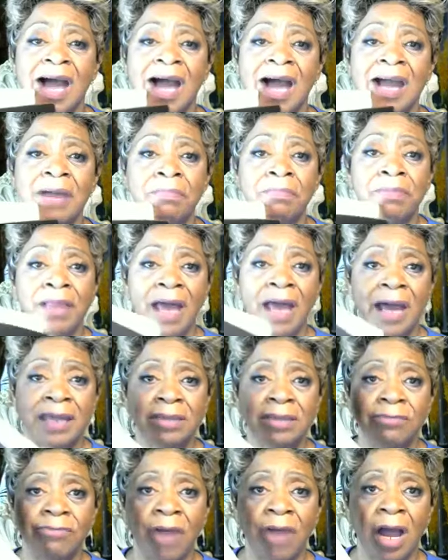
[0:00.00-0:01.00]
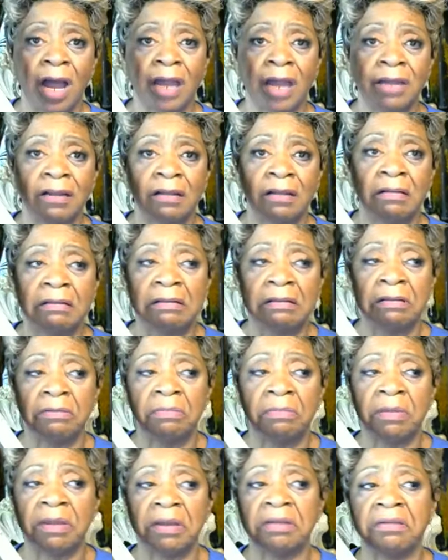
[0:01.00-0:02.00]
that I applied the rod a
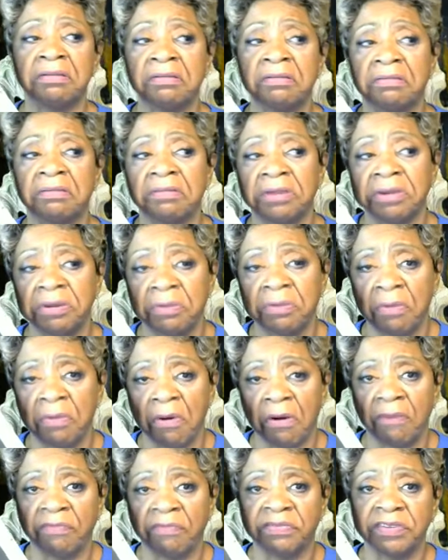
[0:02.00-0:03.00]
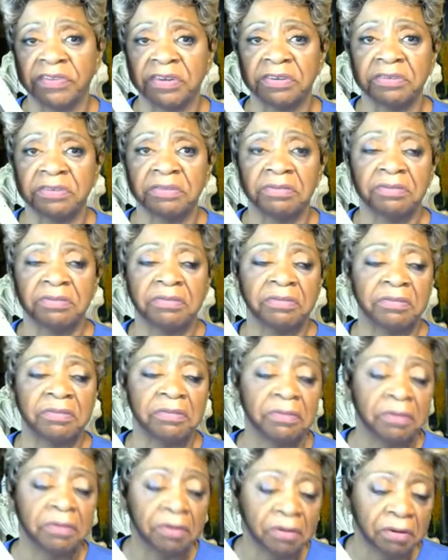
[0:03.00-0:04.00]
little bit too often.
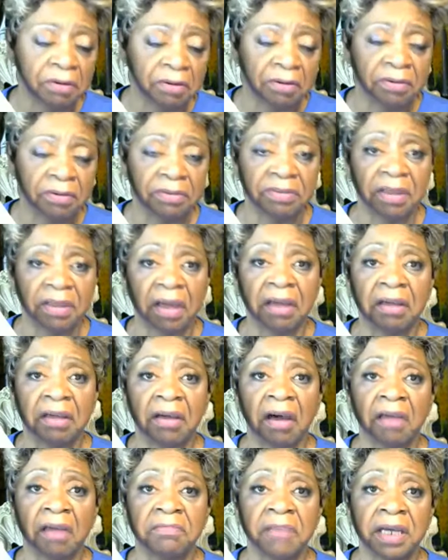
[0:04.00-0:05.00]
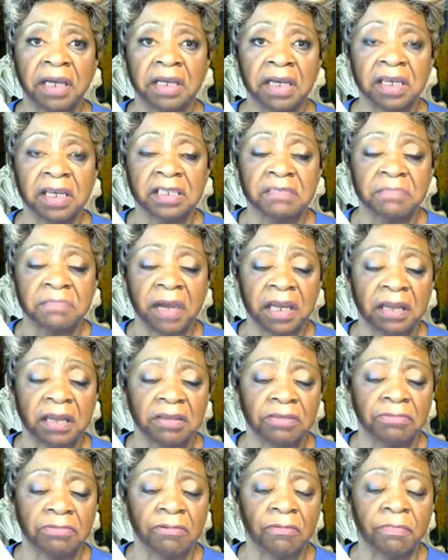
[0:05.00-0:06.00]
Thank God my kids
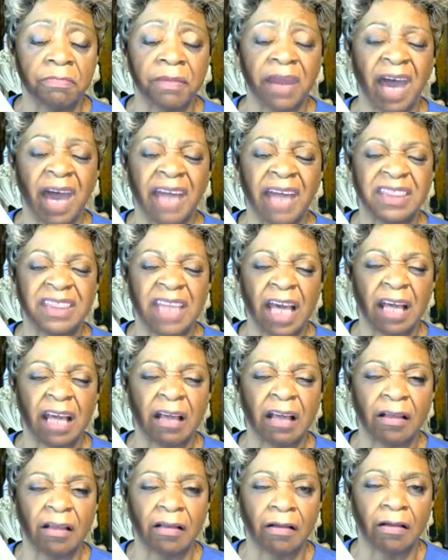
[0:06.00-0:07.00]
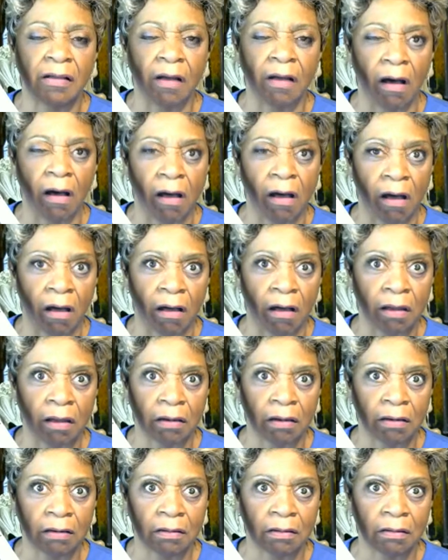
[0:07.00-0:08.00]
made it through, but I thank God.